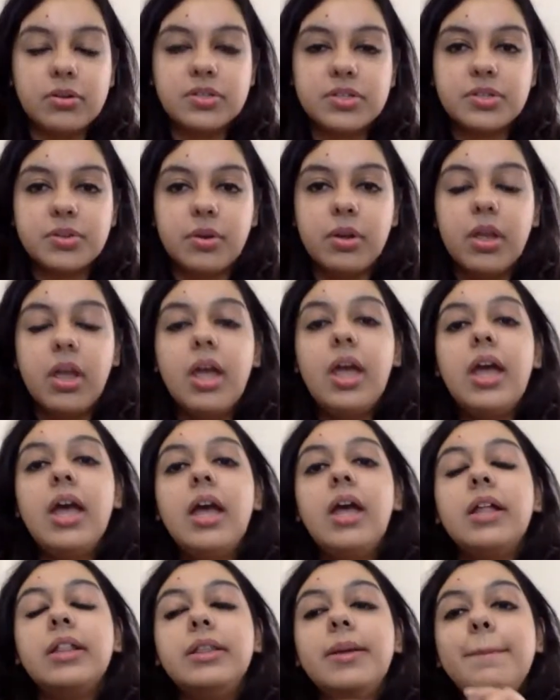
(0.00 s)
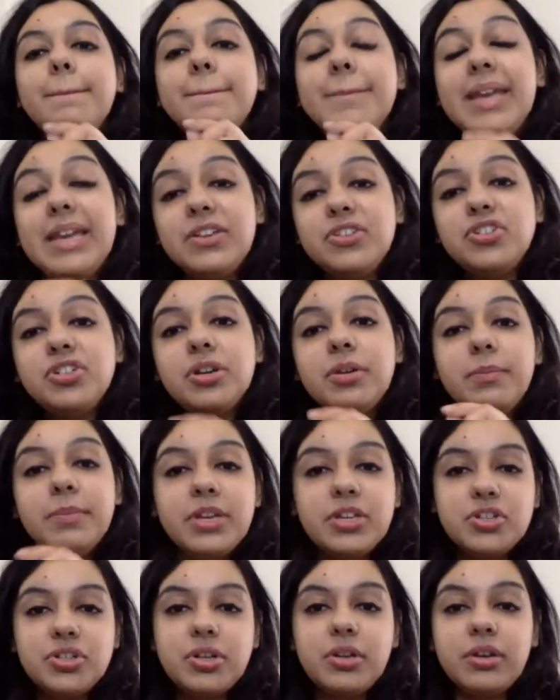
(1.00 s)
also. The
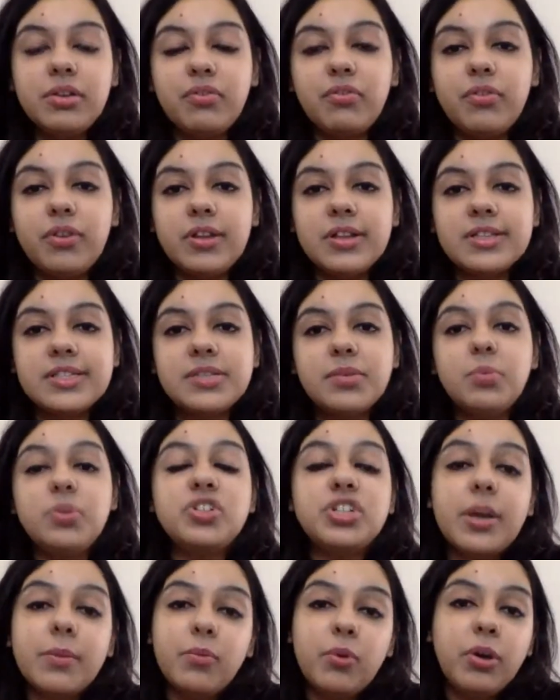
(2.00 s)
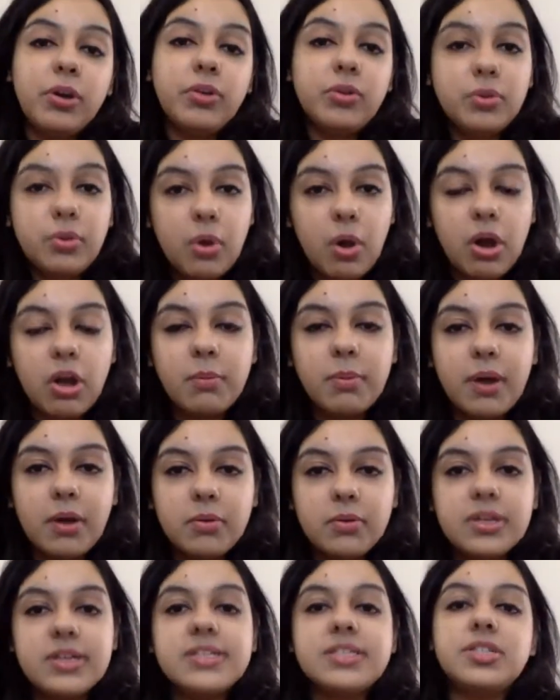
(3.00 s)
major difference which I'm going to talk
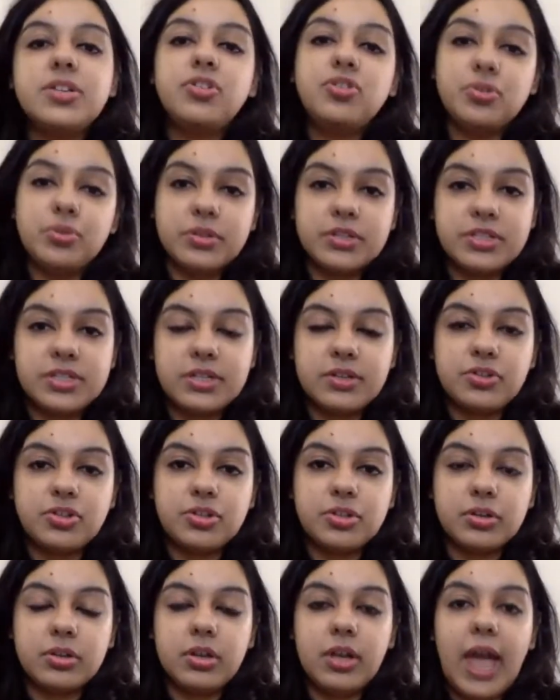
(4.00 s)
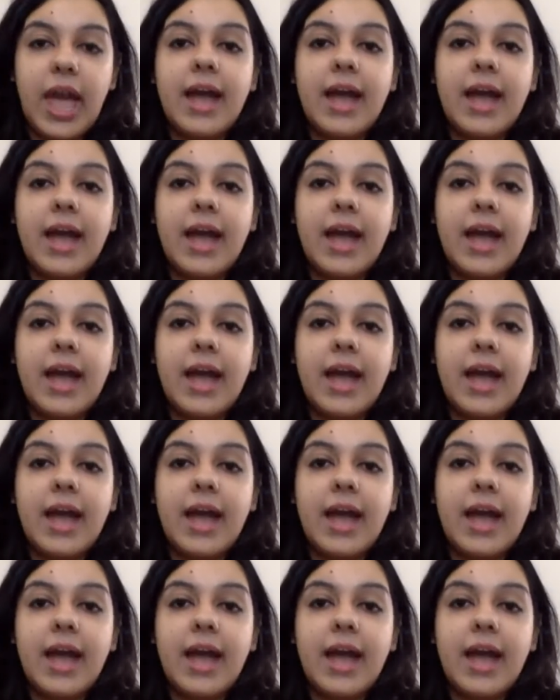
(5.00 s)
about is the jurisdiction.